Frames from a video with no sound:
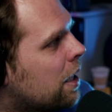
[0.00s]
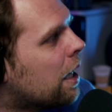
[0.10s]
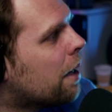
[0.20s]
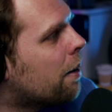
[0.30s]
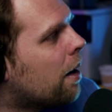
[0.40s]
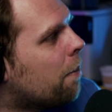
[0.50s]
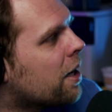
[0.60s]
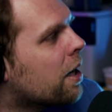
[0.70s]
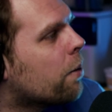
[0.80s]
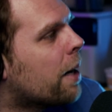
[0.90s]
But
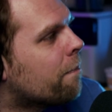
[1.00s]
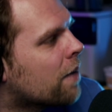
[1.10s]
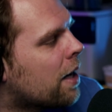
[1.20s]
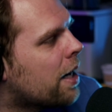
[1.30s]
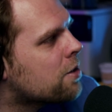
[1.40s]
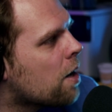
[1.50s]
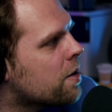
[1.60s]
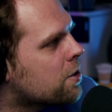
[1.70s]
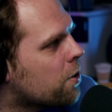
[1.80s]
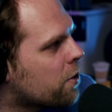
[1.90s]
anyway, I saw
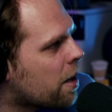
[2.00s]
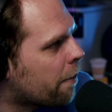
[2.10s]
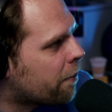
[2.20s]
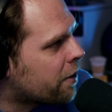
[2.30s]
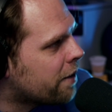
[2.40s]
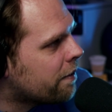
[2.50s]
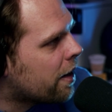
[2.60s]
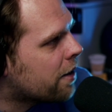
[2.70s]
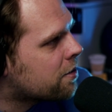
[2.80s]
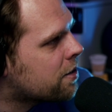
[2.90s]
this, don't know who came up with it,
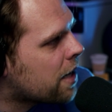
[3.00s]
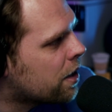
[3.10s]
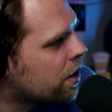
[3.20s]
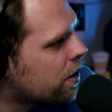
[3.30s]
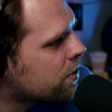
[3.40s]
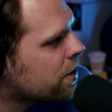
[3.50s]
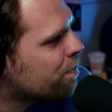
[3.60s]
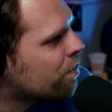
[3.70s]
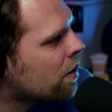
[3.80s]
and I decided to use it.